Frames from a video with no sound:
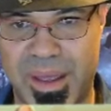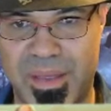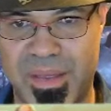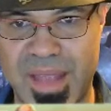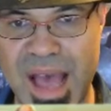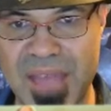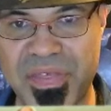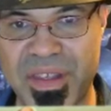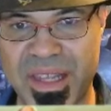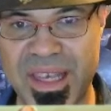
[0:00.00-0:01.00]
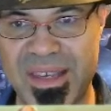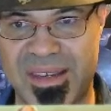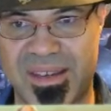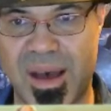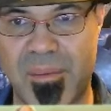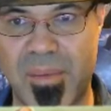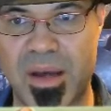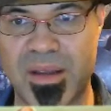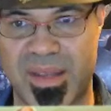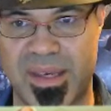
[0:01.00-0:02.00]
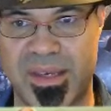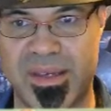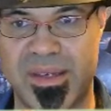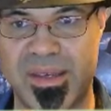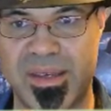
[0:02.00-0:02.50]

Not the least among these